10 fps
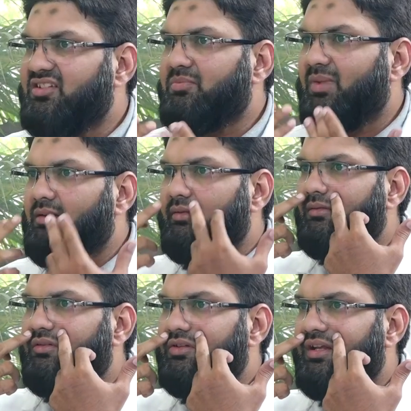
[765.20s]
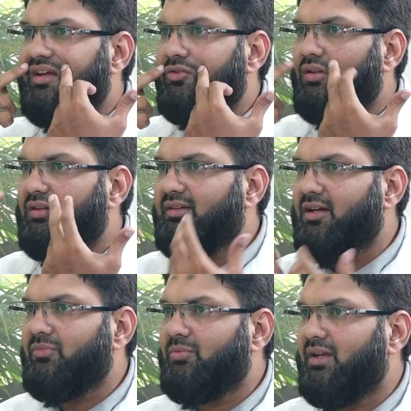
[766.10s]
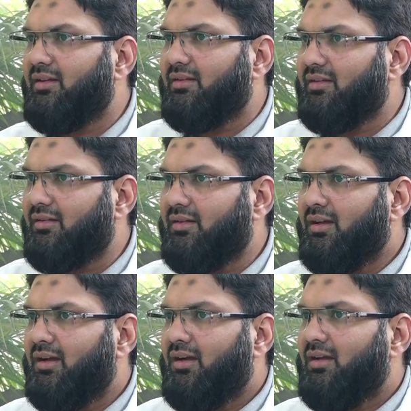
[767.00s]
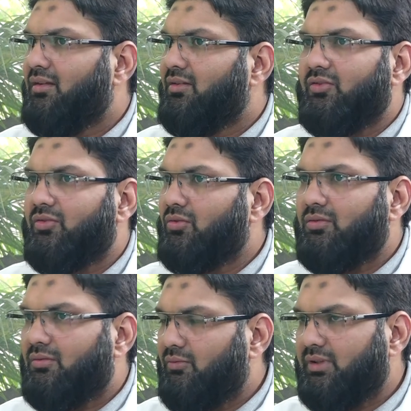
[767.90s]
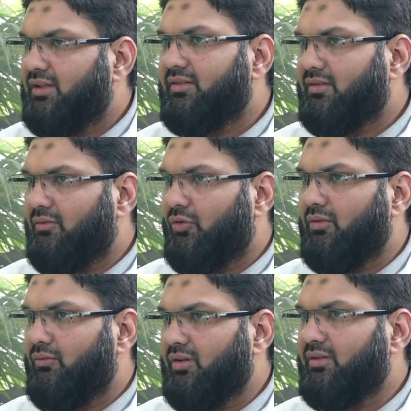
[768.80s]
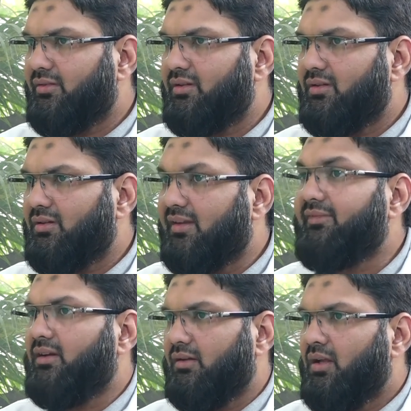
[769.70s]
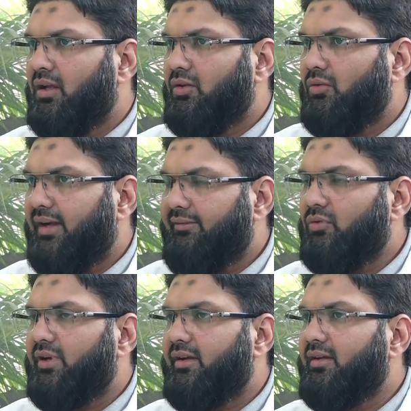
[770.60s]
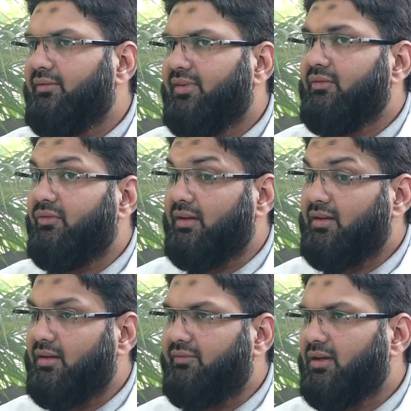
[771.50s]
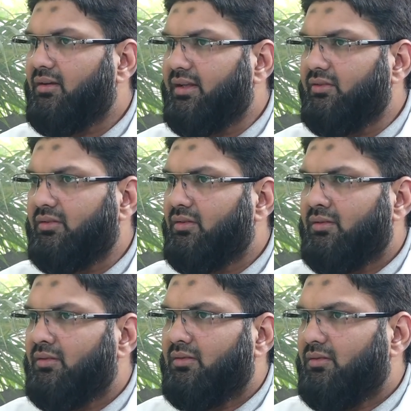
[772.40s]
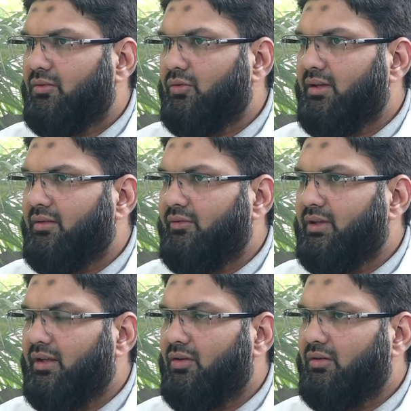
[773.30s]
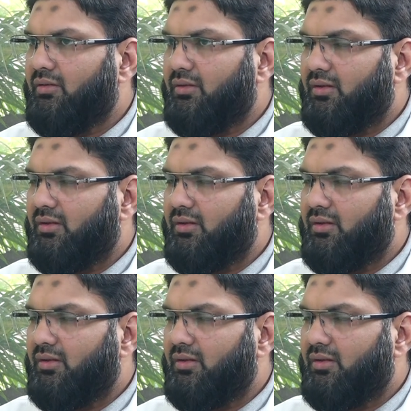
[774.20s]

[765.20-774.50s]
smiles, she has all that gum smiling there. So there is, what is the defect? You have to identify where the defect lies. Okay, we cannot,